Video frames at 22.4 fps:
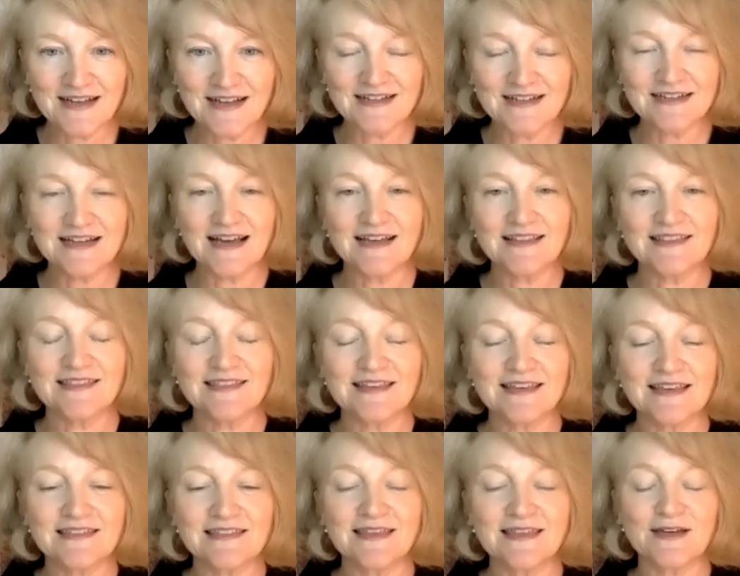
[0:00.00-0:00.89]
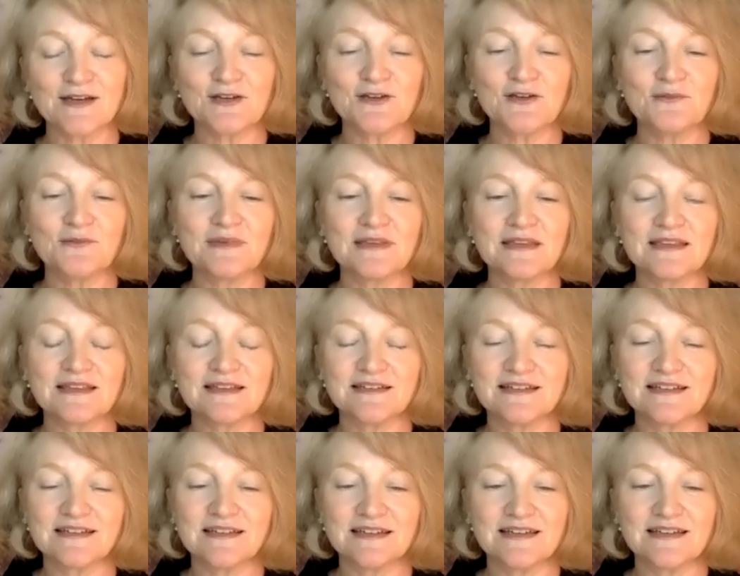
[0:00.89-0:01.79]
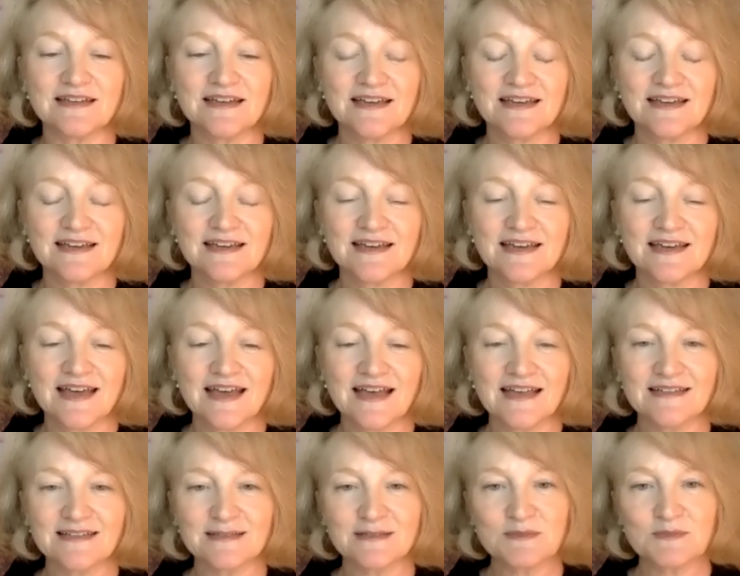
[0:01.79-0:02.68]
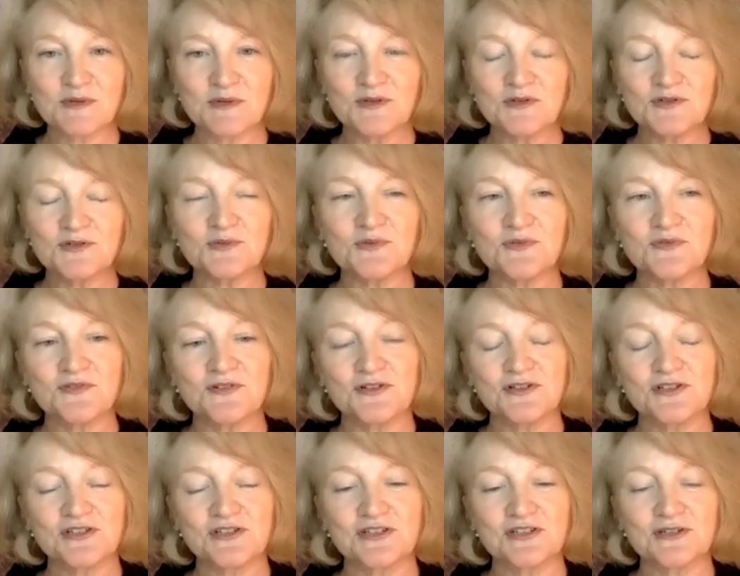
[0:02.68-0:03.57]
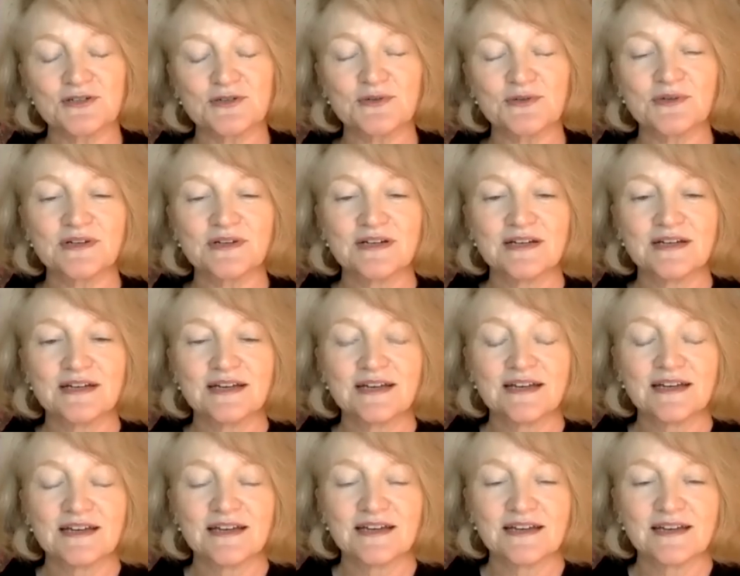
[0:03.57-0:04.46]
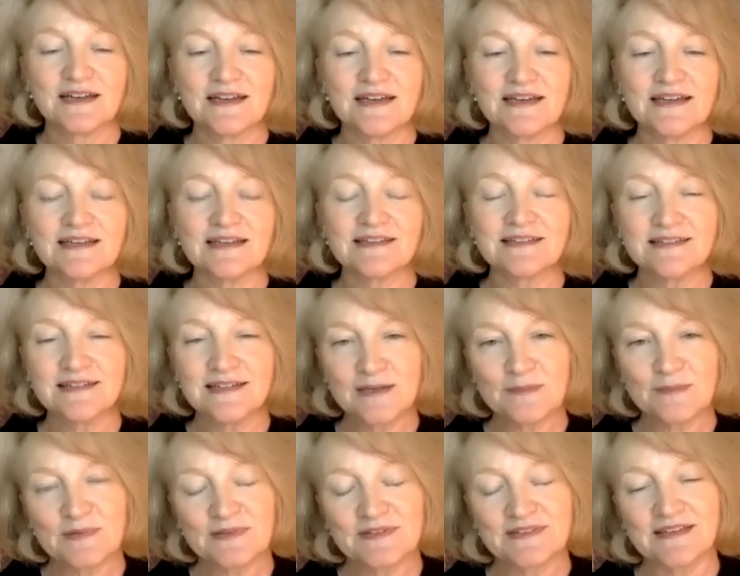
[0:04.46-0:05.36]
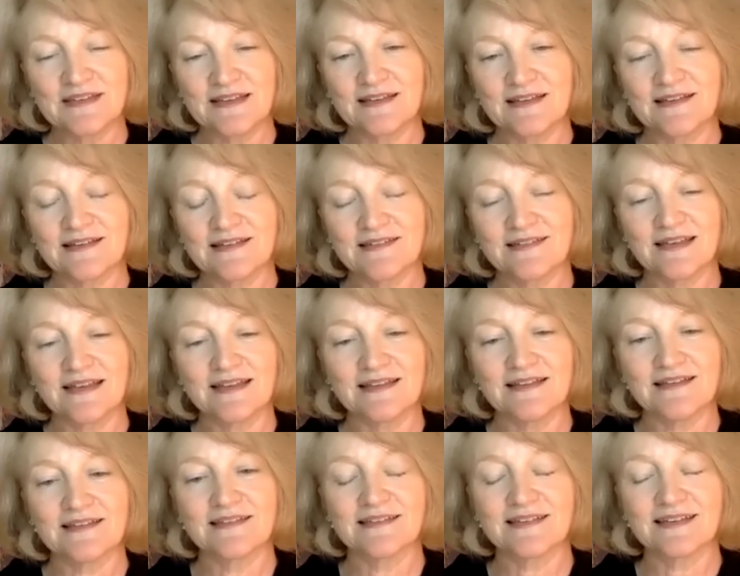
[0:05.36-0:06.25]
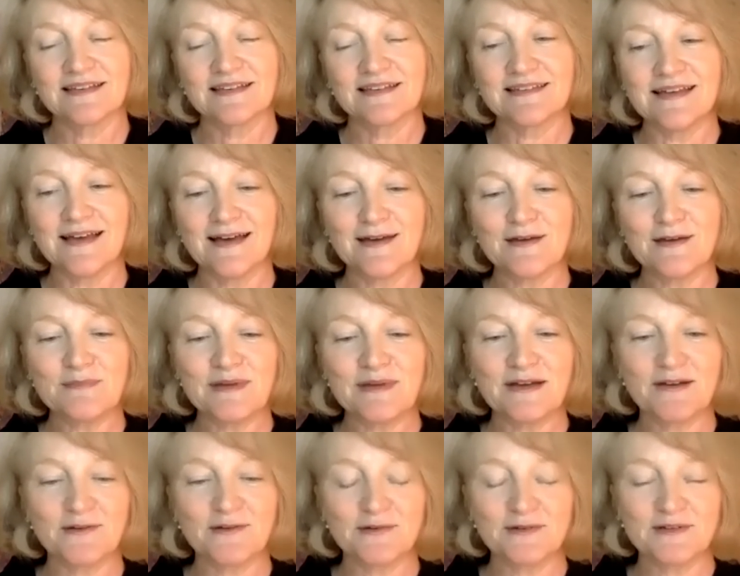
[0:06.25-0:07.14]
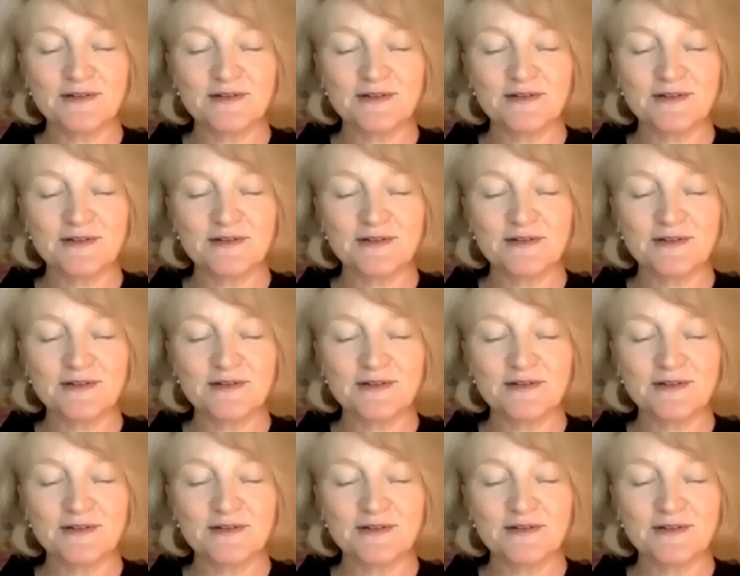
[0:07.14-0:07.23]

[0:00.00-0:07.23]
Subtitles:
I think that humility as a spiritual virtue in its deep sense is not about